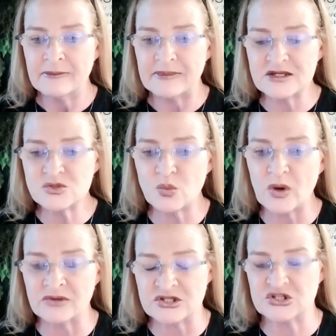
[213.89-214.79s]
These
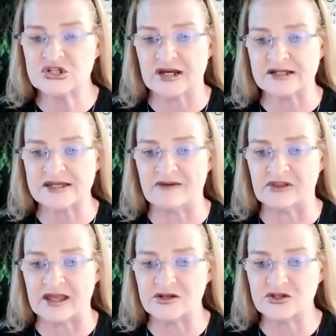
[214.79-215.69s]
wellness checks have
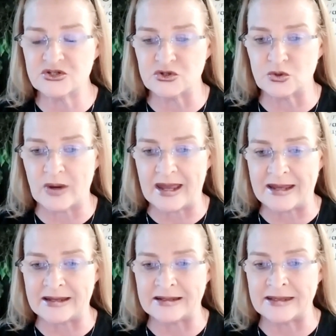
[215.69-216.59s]
led to
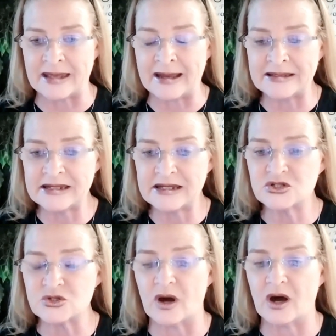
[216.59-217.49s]
a 90
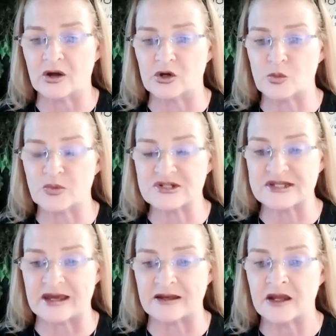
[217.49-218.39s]
to
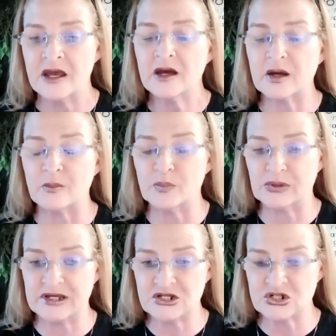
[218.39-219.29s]
100%
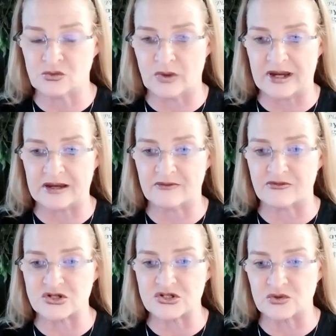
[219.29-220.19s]
completion rate
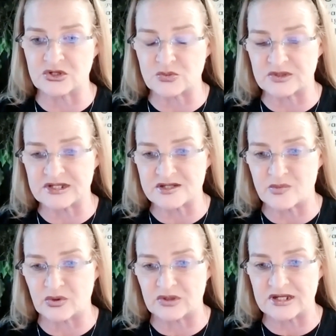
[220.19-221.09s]
for students with
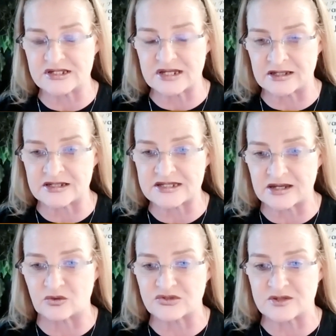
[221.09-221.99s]
disabilities in a
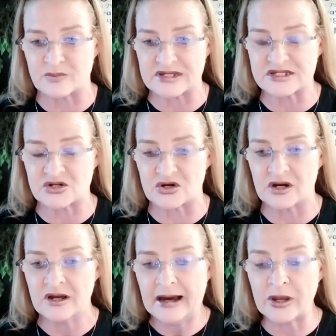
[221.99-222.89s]
single
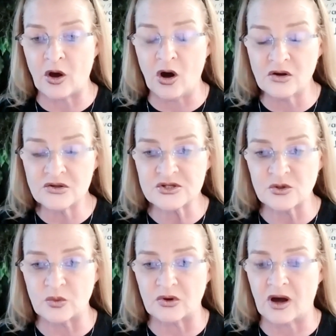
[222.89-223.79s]
semester. We also
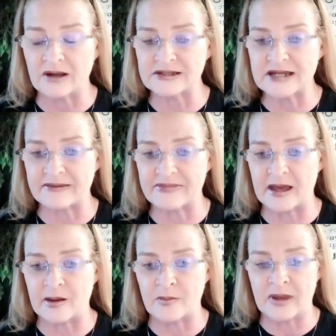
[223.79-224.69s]
will contact
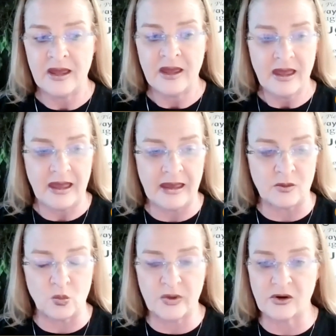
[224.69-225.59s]
them,
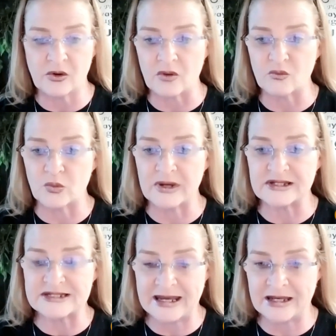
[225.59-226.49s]
and we're
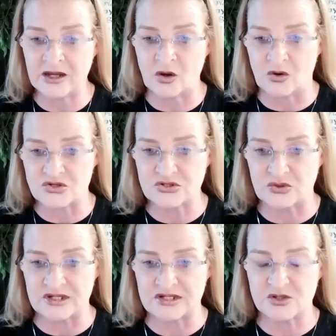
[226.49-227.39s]
retaining our
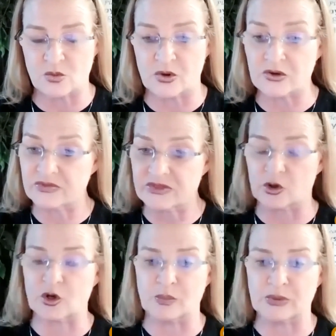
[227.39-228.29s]
students. So they're
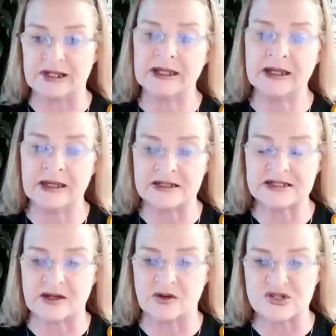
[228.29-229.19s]
completing in a
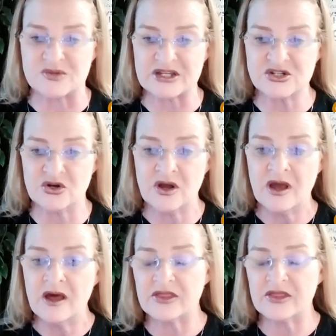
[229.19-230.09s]
single semester,
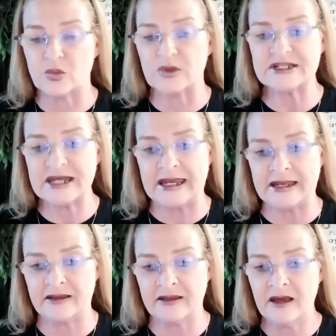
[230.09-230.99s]
they're
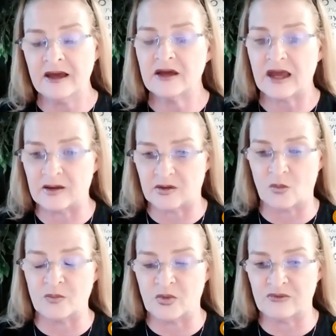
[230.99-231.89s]
retaining and
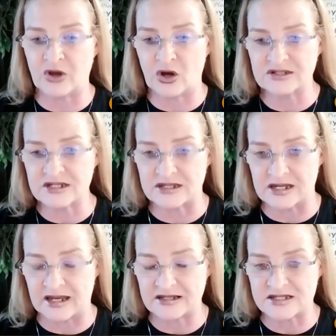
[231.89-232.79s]
moving on to the
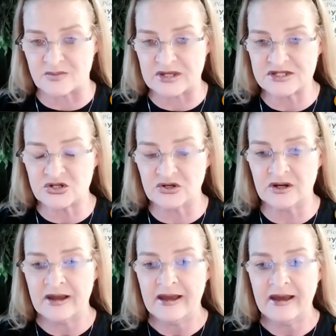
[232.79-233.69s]
next
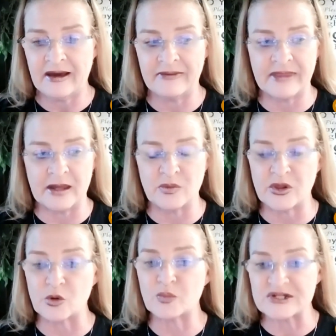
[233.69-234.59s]
semester, and then
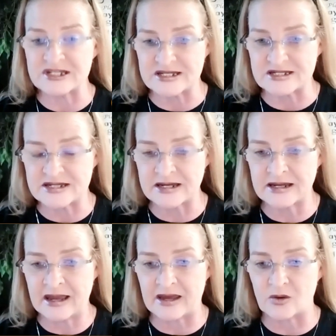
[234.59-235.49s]
they're
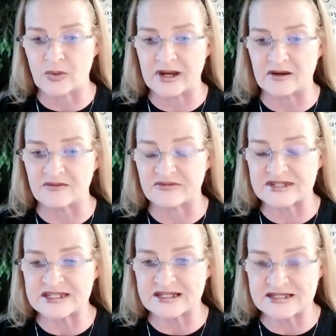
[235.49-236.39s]
persisting at a rate of
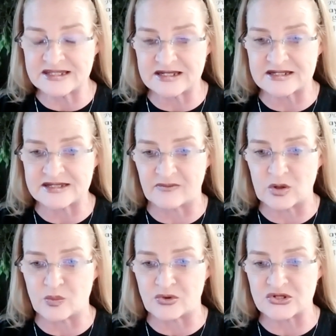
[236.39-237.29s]
60 to
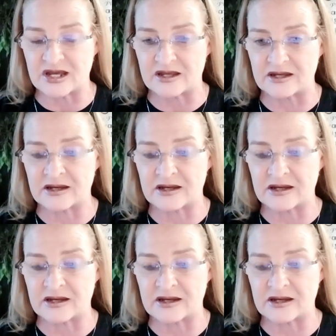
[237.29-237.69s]
70%.